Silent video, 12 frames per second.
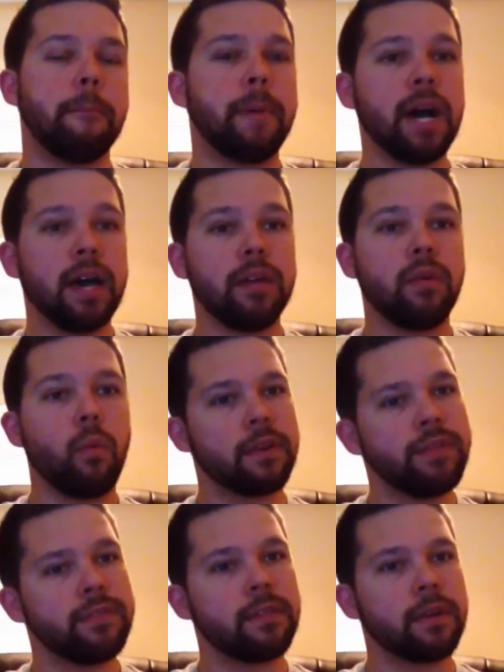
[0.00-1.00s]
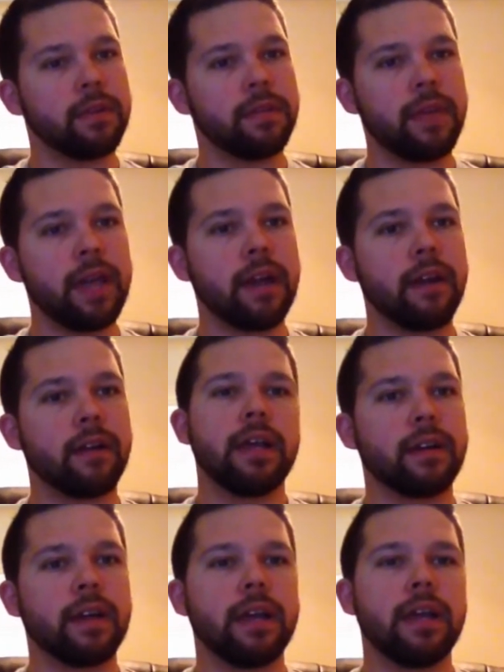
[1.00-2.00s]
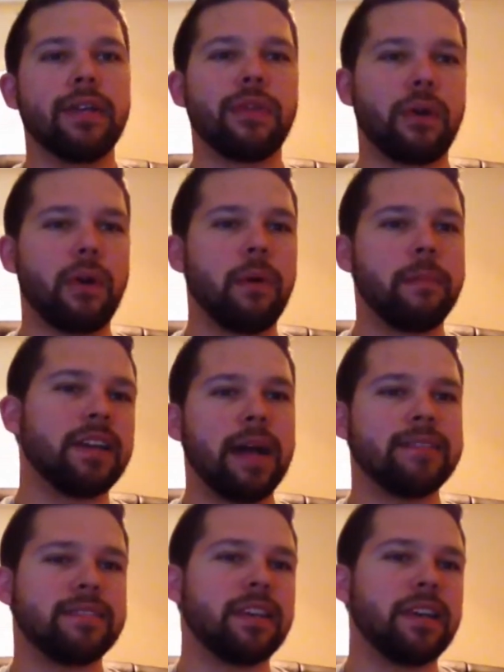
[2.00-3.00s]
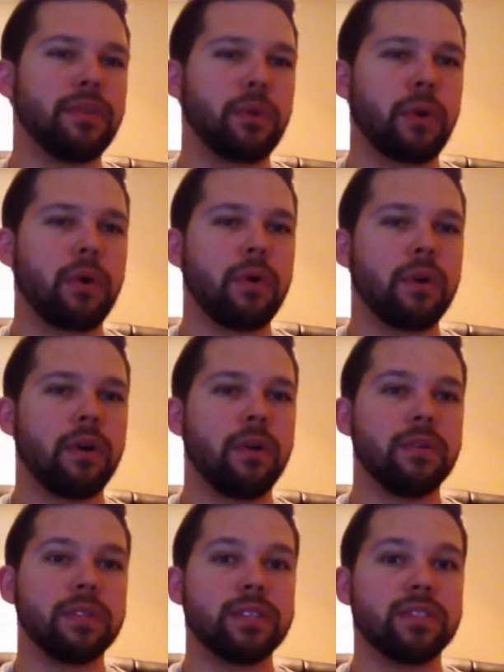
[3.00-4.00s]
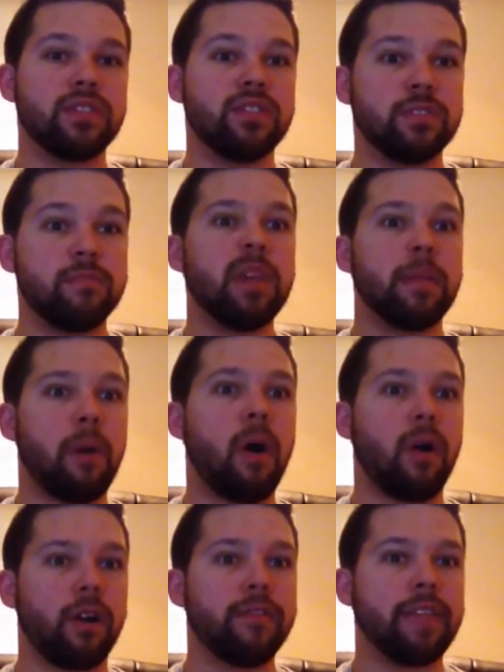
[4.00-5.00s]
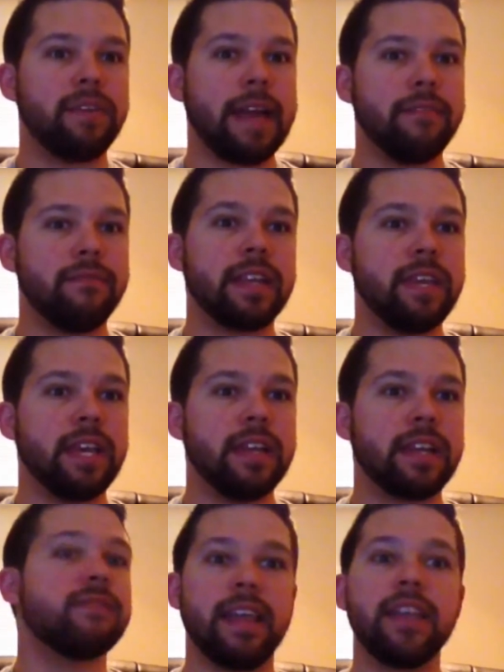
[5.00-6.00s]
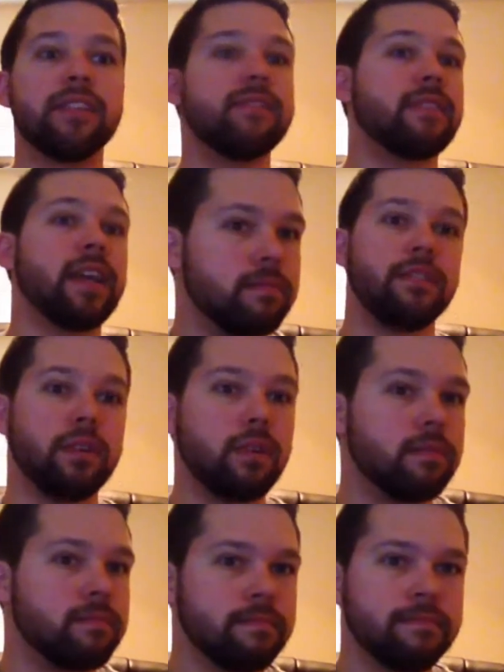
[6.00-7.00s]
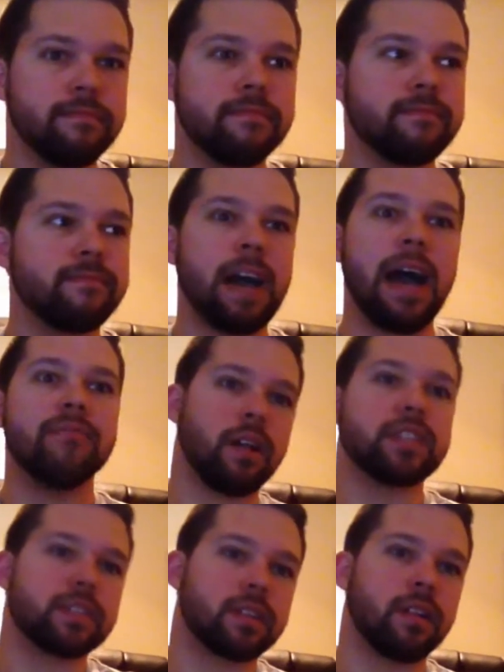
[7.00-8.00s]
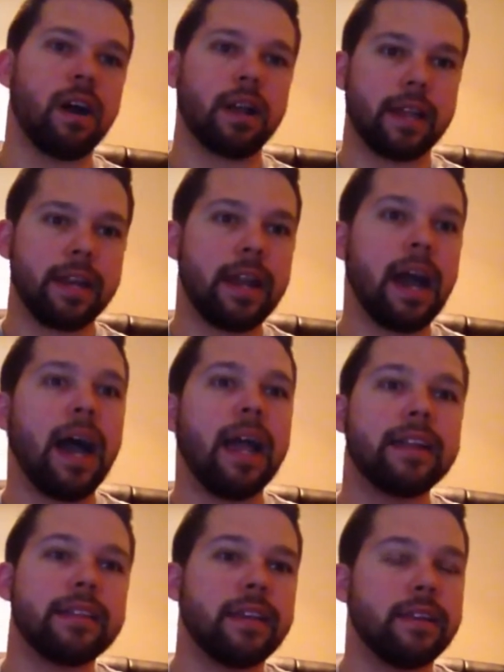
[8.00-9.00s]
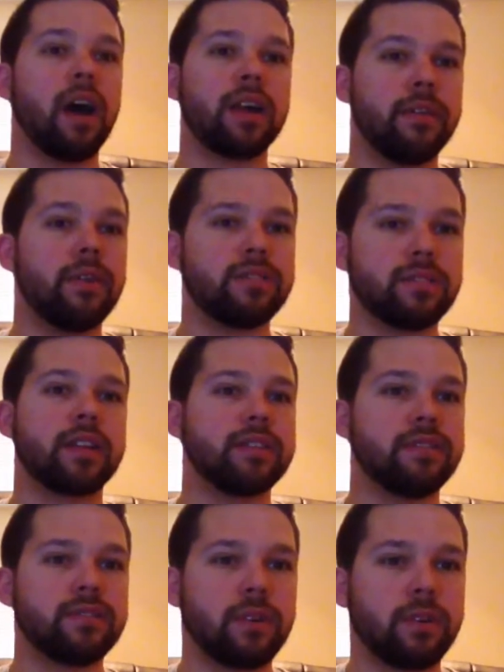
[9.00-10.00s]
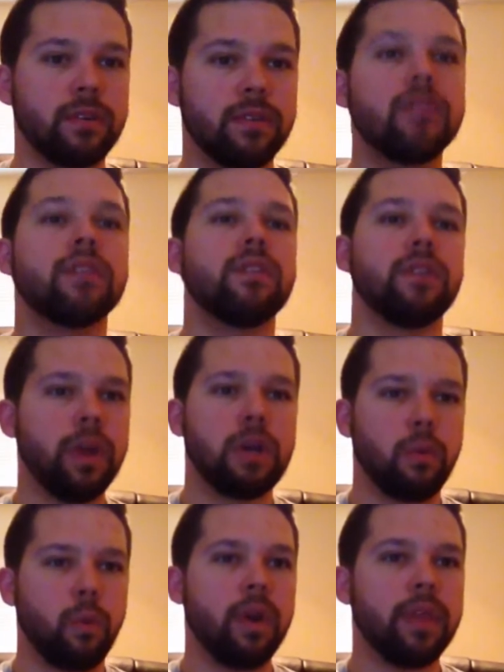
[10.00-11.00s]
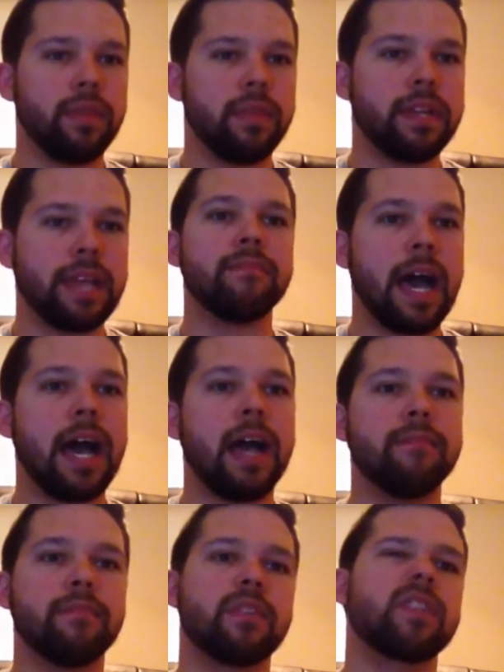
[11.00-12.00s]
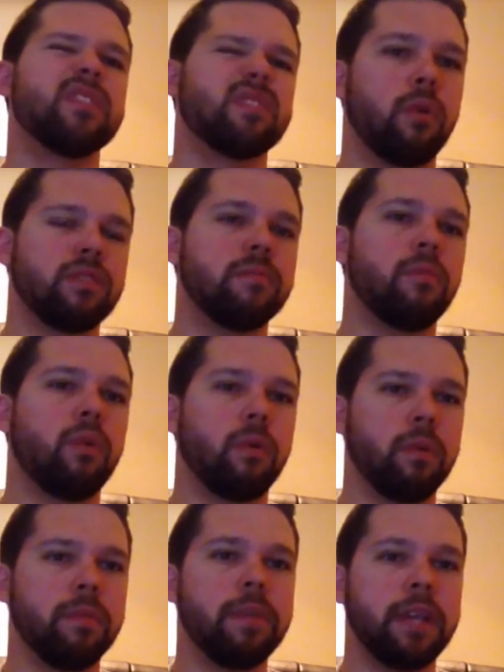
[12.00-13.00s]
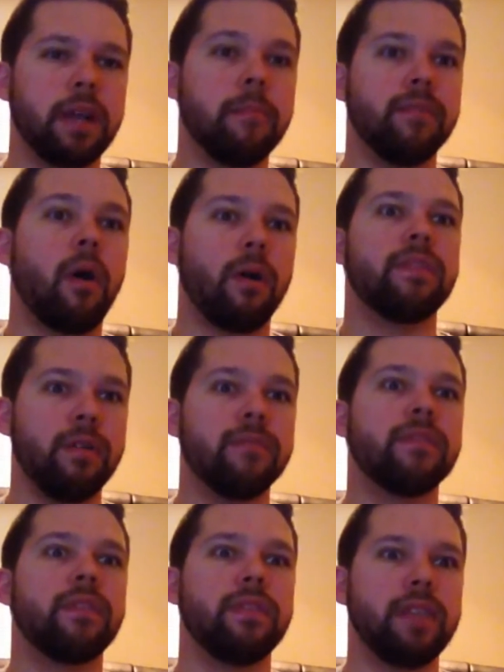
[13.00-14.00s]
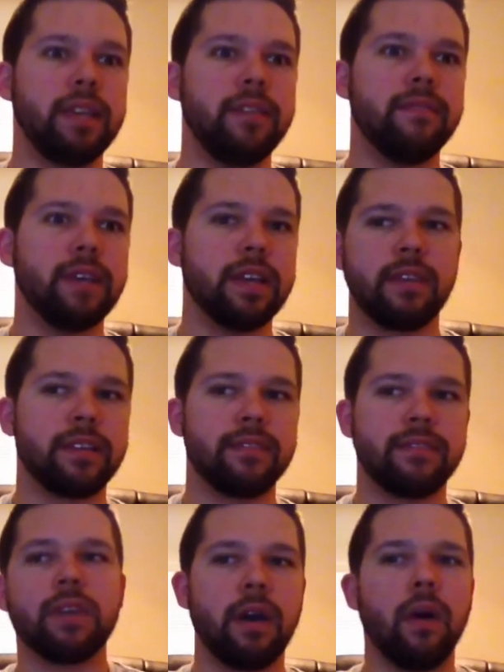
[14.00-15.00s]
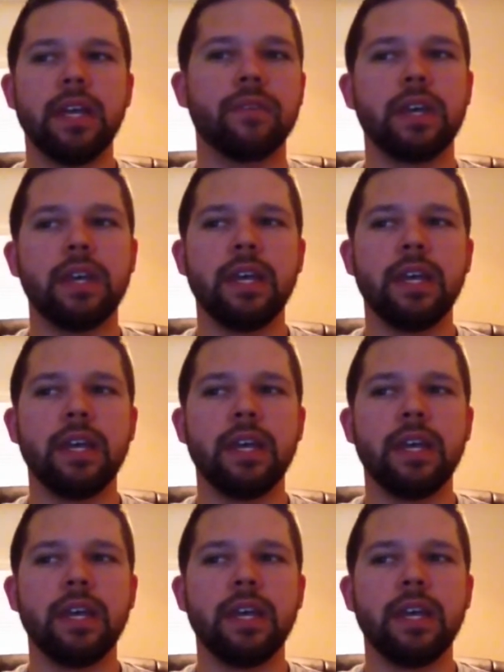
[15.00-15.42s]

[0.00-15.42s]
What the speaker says: But once they're there, their whole mindset and their whole goal is to just be a part of that event, and they could stay till 5, 6 o'clock at night. They're not concerned with the time, they're concerned more with being a part of the event itself.